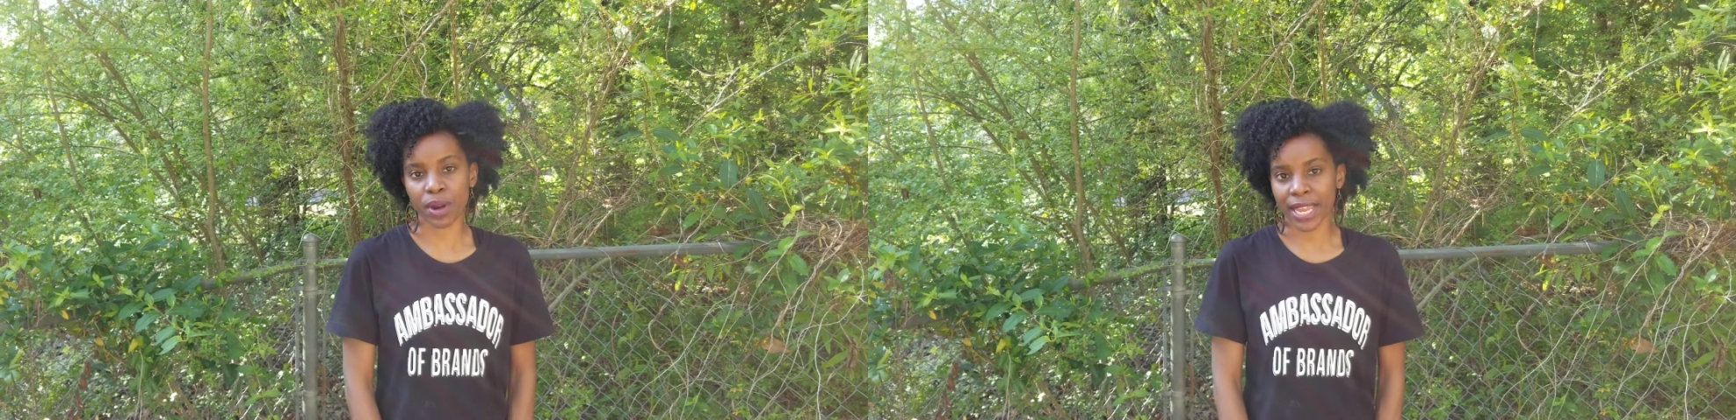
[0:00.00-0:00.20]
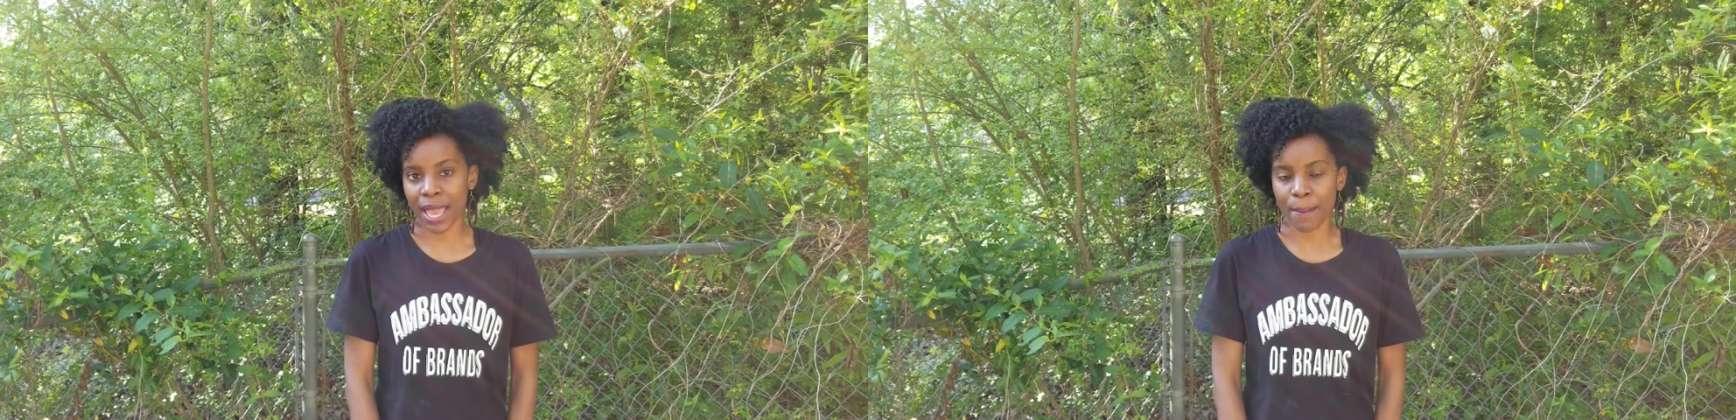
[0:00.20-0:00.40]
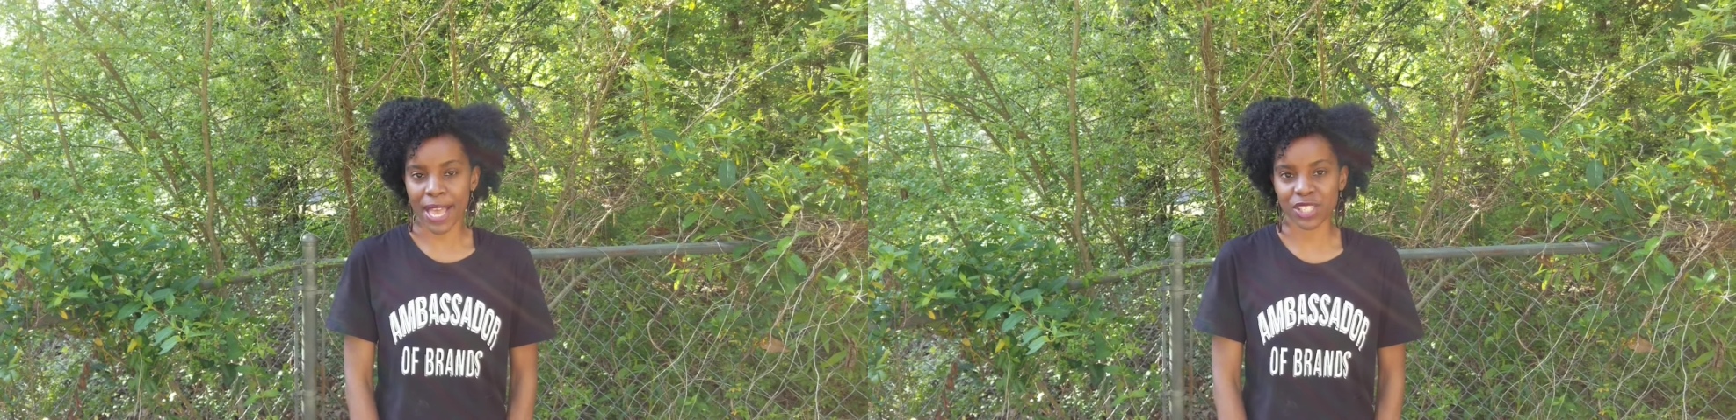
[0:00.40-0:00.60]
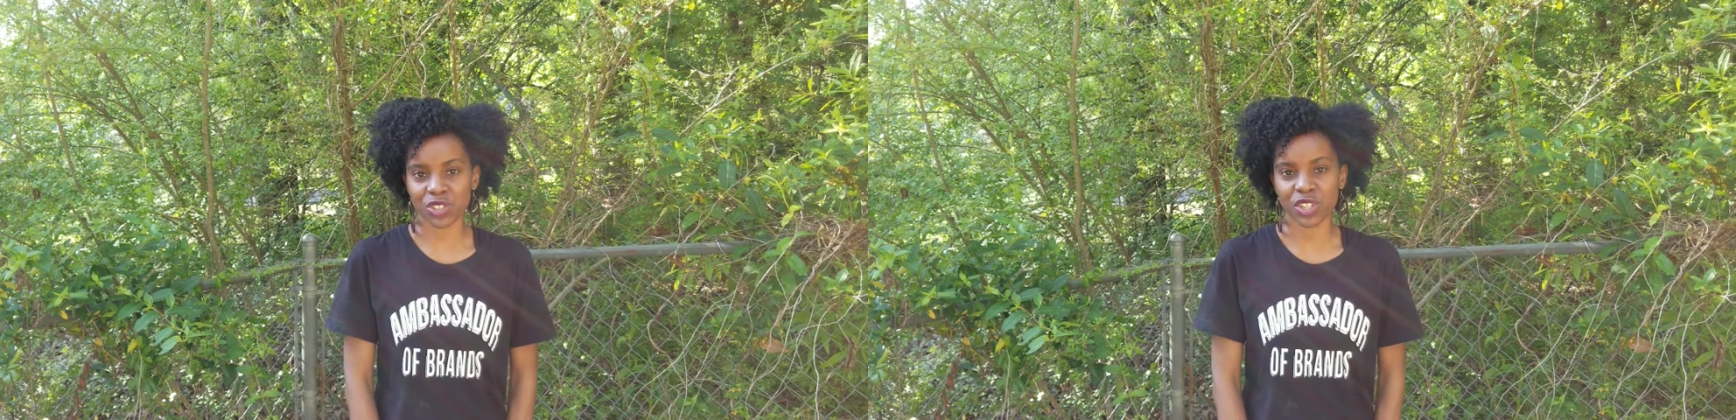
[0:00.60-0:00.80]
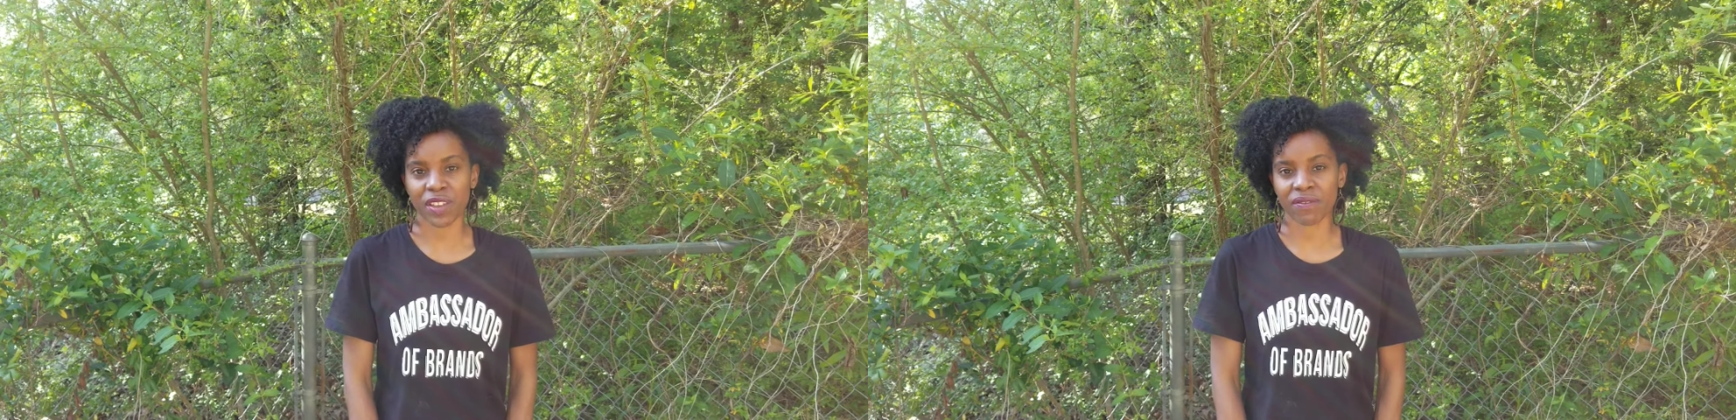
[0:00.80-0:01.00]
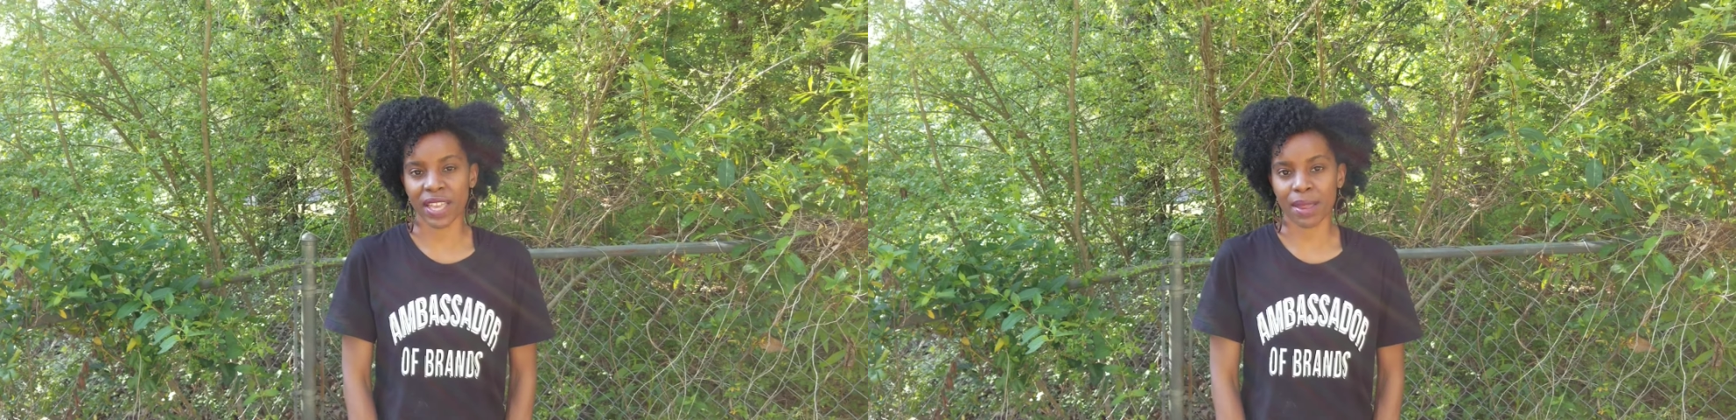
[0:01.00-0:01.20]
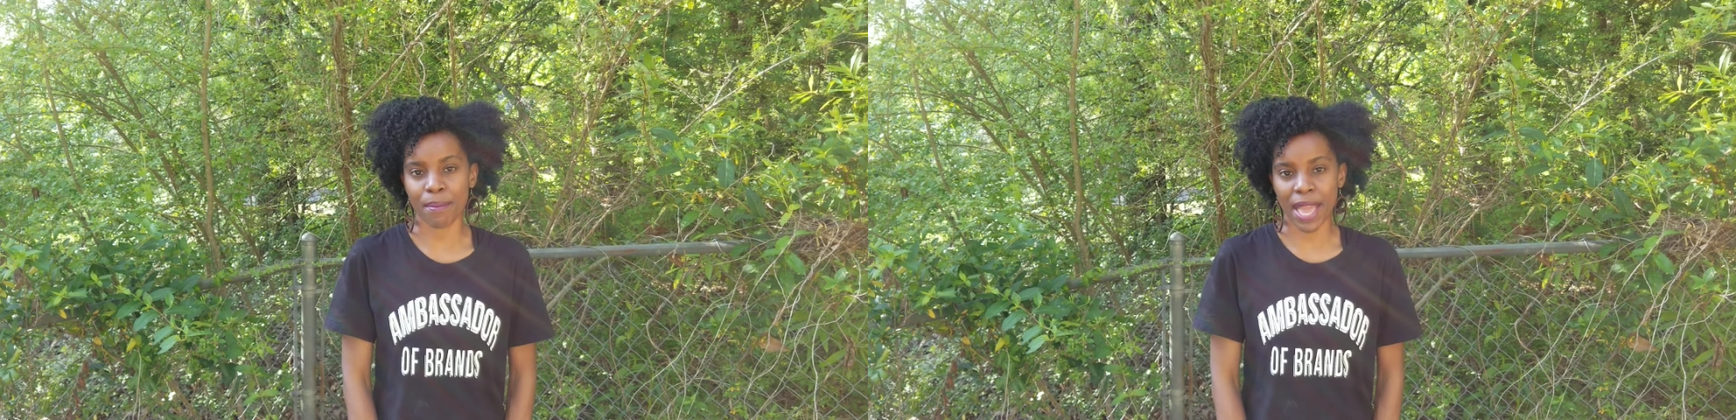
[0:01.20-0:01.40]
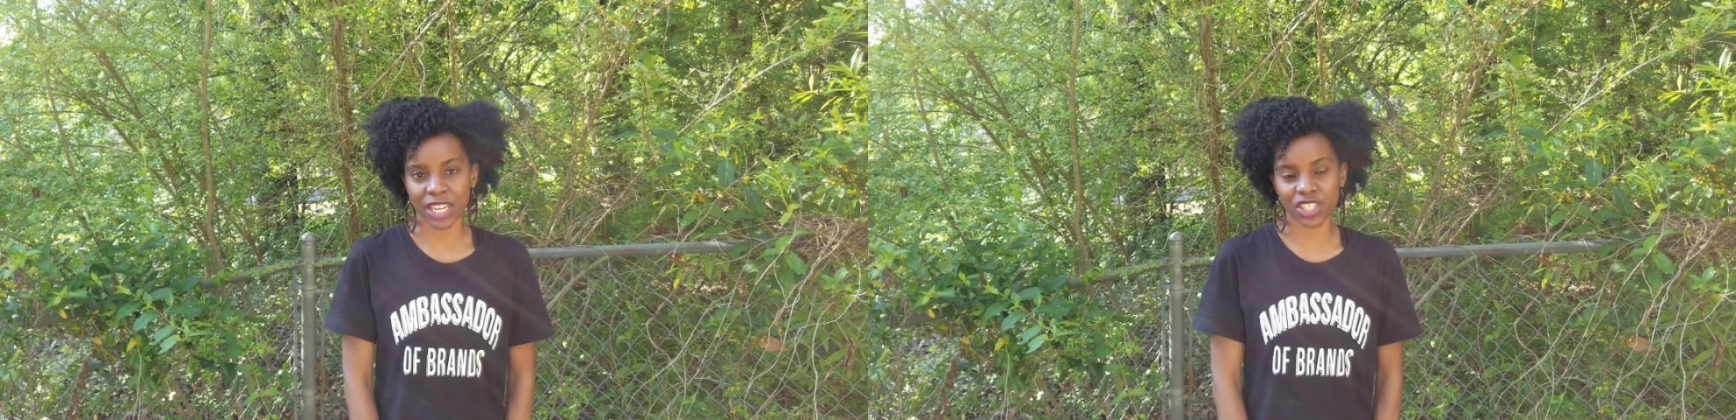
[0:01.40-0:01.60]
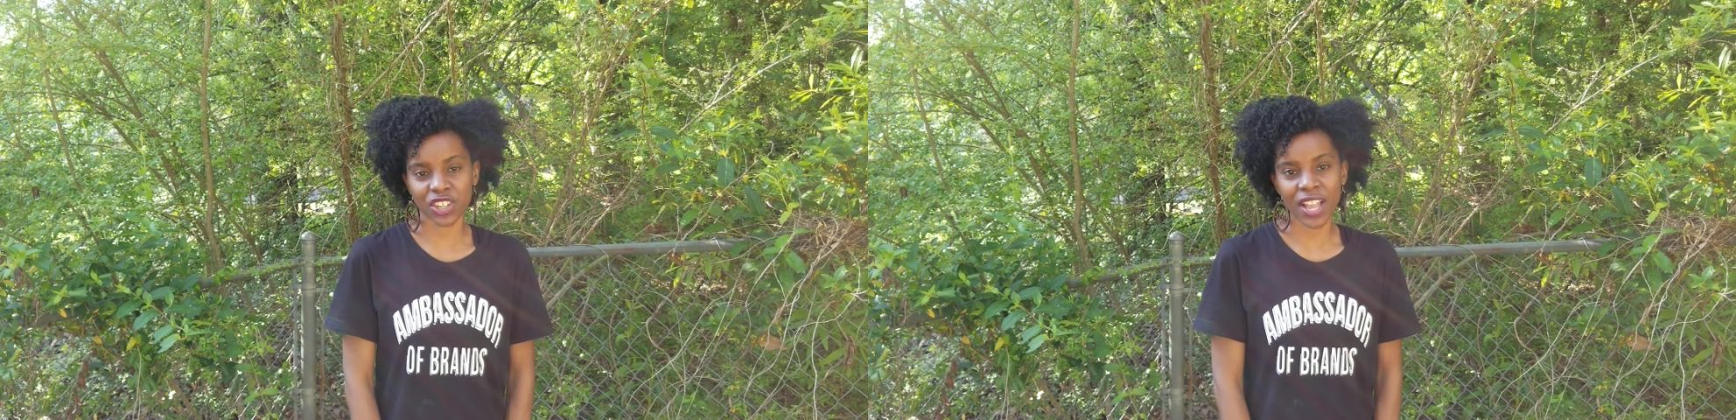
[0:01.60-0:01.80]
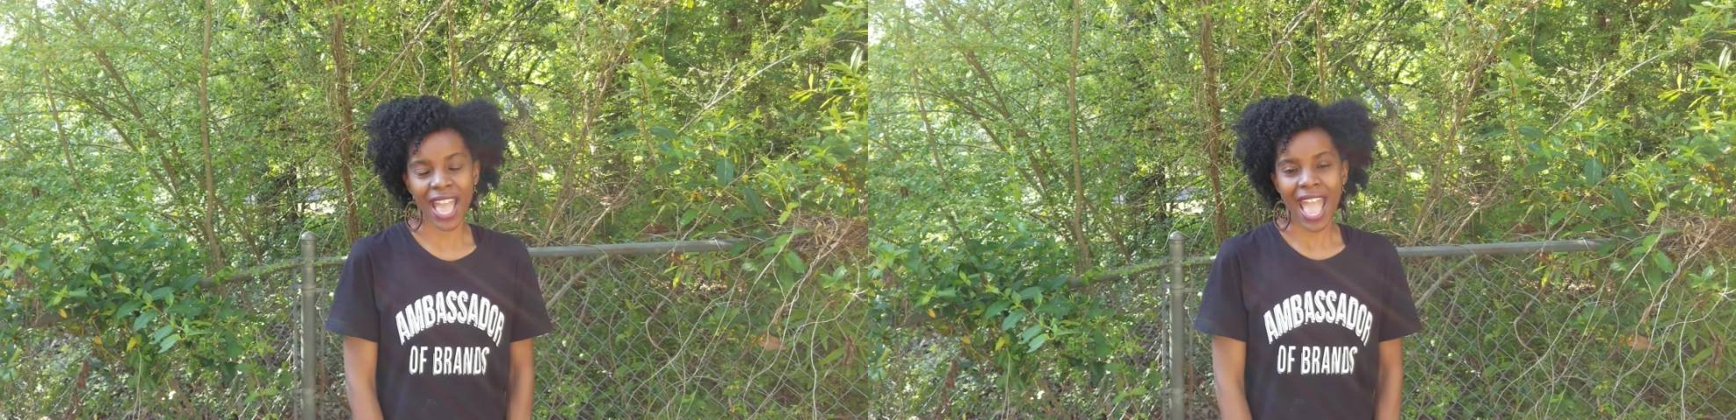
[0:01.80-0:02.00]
brand ambassador to event manager,